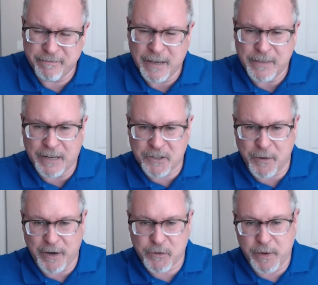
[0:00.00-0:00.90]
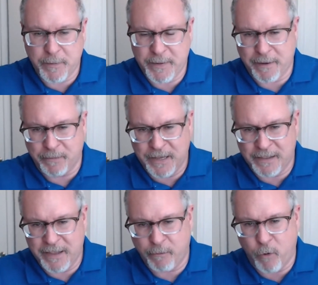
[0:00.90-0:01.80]
Not so much. We could be
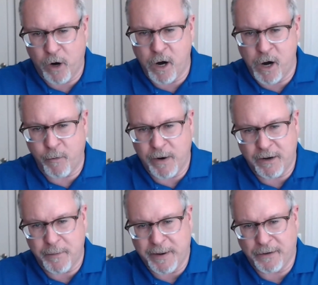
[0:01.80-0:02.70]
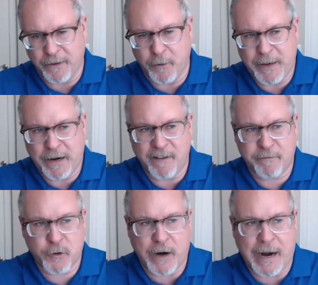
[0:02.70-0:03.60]
completely wrong. We could have been a little bit
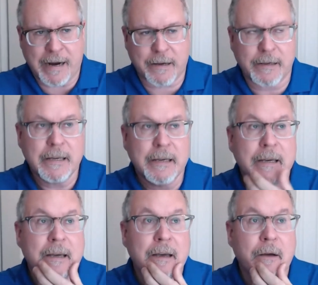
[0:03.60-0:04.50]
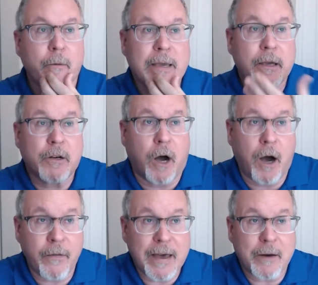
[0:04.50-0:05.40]
off track. We could
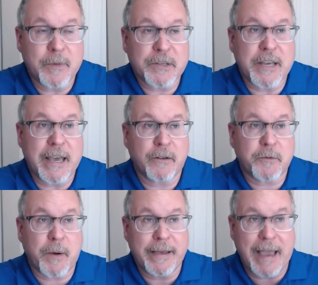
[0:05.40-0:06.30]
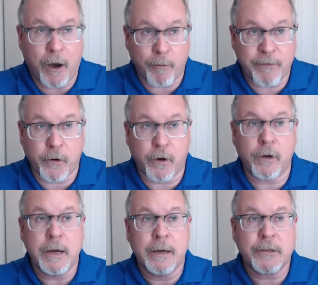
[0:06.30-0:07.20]
call that a mistake. It's probably
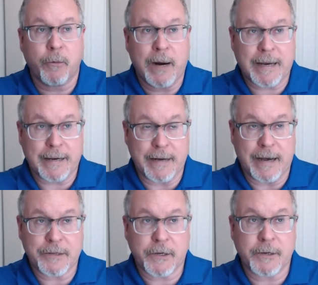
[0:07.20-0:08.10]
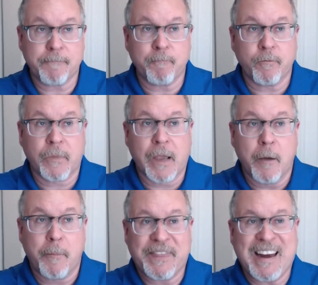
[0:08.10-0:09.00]
helpful to recognize it.
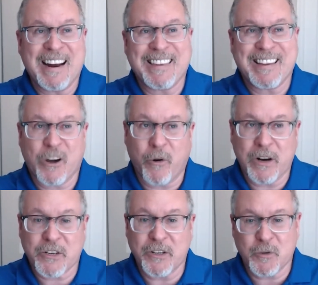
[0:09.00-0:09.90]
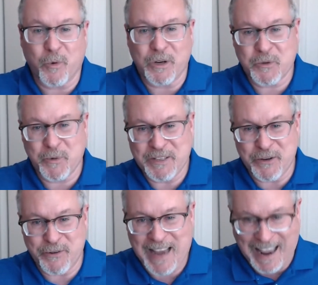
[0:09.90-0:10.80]
But then I think the question is, what do we
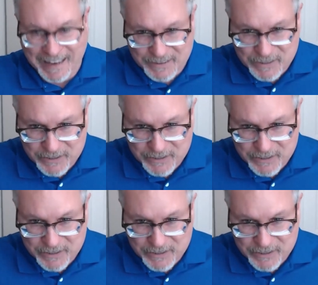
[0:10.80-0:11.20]
do next?